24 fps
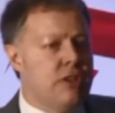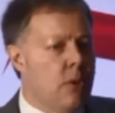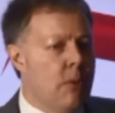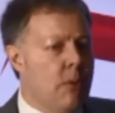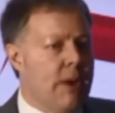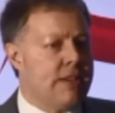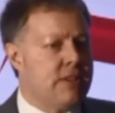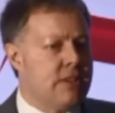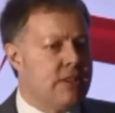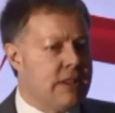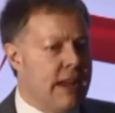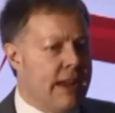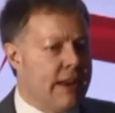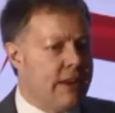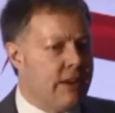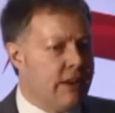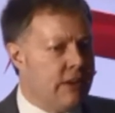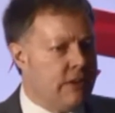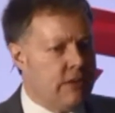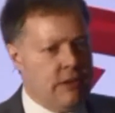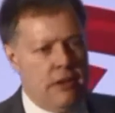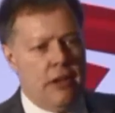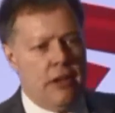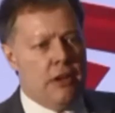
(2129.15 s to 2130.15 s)
US
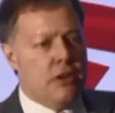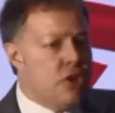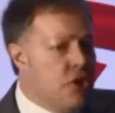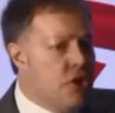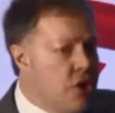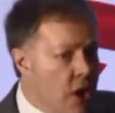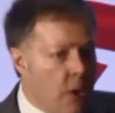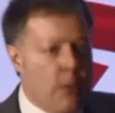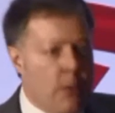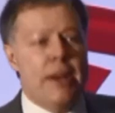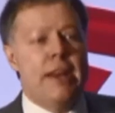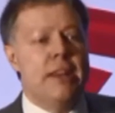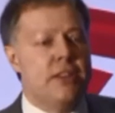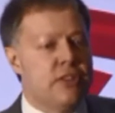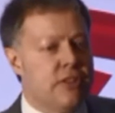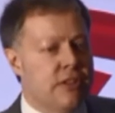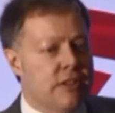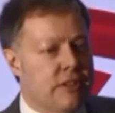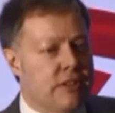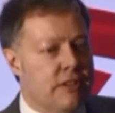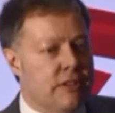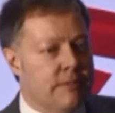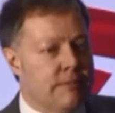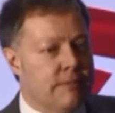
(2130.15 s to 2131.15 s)
standard. No, it
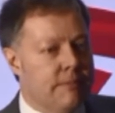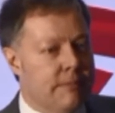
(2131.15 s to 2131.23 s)
isn't.